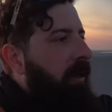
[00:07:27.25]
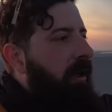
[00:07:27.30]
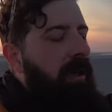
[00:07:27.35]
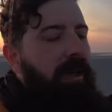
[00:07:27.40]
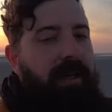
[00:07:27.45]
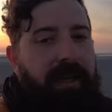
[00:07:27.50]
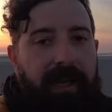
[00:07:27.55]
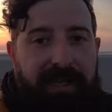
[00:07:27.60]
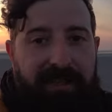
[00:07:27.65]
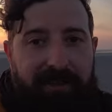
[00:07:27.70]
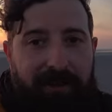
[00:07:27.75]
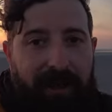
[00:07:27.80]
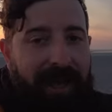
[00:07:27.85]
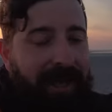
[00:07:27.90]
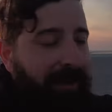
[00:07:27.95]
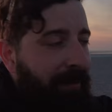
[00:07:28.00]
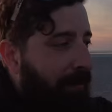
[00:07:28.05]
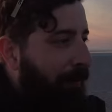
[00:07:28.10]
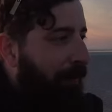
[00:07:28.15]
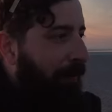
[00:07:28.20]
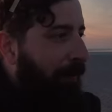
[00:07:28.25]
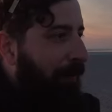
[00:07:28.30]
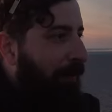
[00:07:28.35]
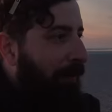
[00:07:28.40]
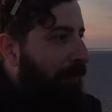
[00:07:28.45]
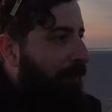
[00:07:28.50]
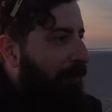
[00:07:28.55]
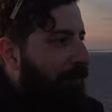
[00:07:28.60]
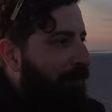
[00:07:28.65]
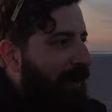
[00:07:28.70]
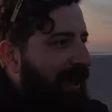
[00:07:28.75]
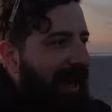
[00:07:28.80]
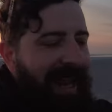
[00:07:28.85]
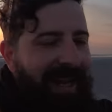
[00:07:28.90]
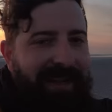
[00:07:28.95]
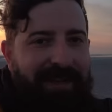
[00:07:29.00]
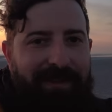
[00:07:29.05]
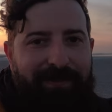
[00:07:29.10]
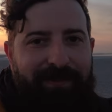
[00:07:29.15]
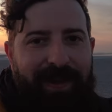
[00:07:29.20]
Okay, so I hadn't
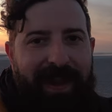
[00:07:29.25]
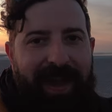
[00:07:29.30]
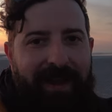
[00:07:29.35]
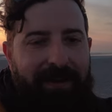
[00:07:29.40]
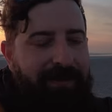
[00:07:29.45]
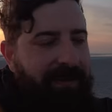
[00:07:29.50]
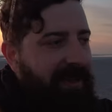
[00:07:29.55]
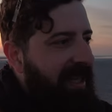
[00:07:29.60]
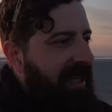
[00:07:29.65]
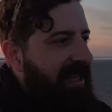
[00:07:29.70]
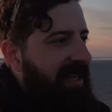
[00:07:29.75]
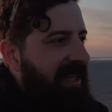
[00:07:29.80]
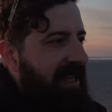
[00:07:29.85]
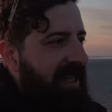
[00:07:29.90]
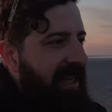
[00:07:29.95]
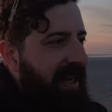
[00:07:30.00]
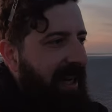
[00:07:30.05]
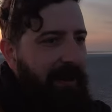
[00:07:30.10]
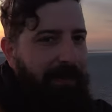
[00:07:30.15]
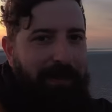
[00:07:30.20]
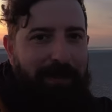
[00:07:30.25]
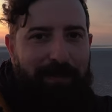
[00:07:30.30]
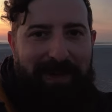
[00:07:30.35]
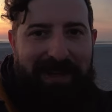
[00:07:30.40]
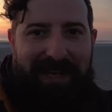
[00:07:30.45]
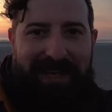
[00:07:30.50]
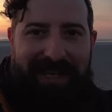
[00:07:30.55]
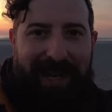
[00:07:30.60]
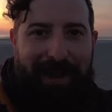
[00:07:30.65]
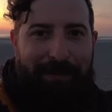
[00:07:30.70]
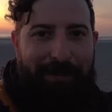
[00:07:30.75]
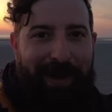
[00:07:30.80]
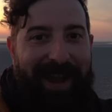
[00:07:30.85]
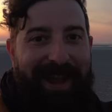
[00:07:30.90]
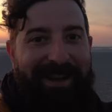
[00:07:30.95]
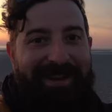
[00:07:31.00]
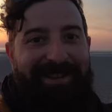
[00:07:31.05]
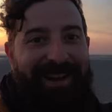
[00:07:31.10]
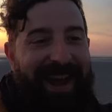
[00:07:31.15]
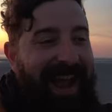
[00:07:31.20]
planned for how giddy I would be
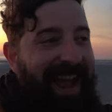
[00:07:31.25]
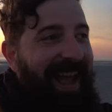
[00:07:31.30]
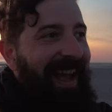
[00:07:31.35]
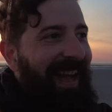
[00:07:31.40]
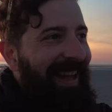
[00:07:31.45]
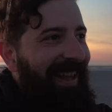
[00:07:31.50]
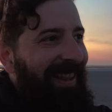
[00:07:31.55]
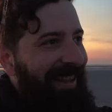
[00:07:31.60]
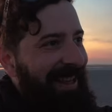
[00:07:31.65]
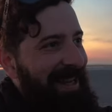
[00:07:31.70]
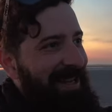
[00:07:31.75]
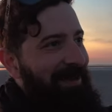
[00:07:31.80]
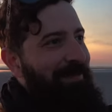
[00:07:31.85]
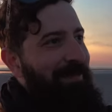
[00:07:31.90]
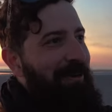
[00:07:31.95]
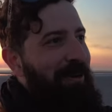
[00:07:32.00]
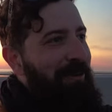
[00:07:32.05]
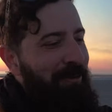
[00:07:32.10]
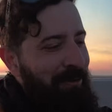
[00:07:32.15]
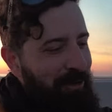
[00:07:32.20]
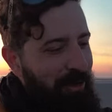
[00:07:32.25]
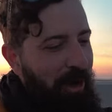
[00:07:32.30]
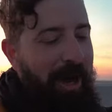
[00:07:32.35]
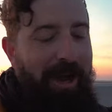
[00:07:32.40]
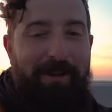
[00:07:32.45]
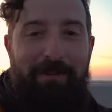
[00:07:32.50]
about this moonshot.